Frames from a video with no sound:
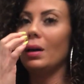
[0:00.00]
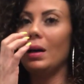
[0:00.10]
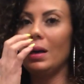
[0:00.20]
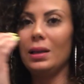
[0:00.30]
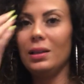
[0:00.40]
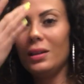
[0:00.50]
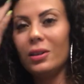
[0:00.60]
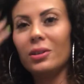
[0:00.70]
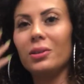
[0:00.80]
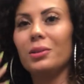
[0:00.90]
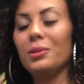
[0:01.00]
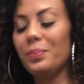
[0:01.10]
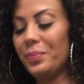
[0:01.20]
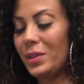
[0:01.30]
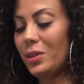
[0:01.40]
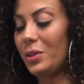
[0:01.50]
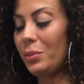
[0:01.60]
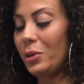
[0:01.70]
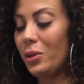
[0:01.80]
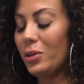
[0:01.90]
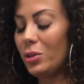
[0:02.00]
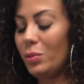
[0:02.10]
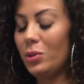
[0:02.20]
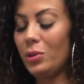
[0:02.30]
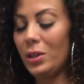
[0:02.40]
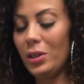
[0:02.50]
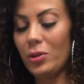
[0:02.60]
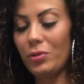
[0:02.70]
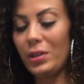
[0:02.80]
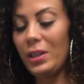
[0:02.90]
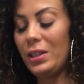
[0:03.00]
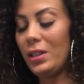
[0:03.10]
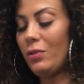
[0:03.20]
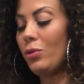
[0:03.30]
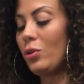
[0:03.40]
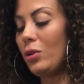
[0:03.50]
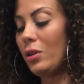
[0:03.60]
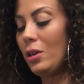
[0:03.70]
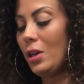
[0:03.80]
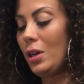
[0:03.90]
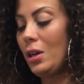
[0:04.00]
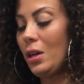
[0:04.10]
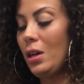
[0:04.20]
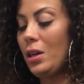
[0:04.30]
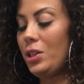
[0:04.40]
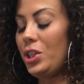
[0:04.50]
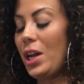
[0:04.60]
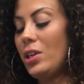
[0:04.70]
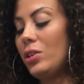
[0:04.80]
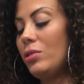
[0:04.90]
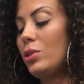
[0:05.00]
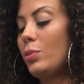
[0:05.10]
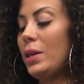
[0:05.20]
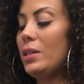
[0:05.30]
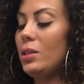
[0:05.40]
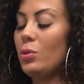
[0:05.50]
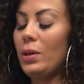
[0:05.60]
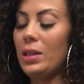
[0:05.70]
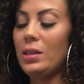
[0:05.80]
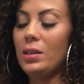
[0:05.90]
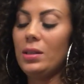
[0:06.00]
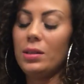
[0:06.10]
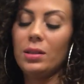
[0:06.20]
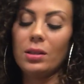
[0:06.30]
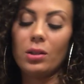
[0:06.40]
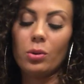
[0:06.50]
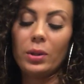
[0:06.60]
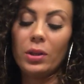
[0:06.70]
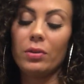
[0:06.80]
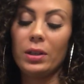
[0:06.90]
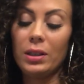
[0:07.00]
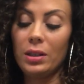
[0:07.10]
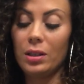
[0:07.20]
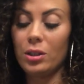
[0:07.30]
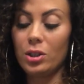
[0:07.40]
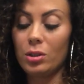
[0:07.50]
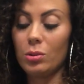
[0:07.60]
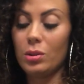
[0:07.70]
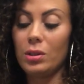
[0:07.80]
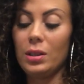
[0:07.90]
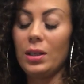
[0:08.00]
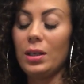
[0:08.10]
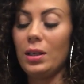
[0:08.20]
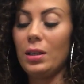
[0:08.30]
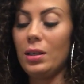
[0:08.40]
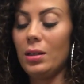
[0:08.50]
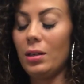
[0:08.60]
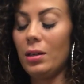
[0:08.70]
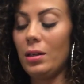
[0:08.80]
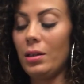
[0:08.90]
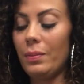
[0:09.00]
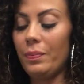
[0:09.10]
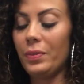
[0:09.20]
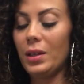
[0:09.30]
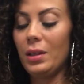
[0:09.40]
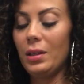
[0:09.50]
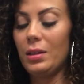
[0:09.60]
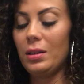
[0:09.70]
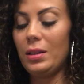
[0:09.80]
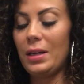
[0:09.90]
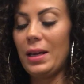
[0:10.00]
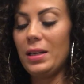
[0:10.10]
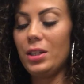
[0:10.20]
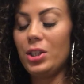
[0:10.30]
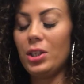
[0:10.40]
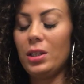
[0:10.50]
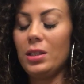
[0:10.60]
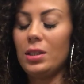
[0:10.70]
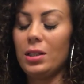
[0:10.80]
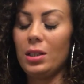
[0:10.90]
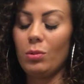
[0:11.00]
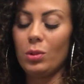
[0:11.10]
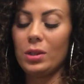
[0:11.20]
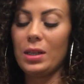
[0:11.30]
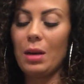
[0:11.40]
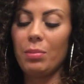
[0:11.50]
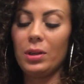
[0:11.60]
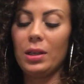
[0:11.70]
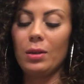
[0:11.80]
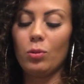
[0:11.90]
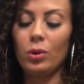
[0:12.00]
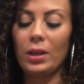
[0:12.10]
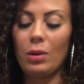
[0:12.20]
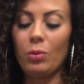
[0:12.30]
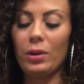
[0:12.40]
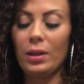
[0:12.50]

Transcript: Hi Leo. So I'm going to be doing your reading for January 2020. This is a quick reading just to see the energies, see what's happening, what can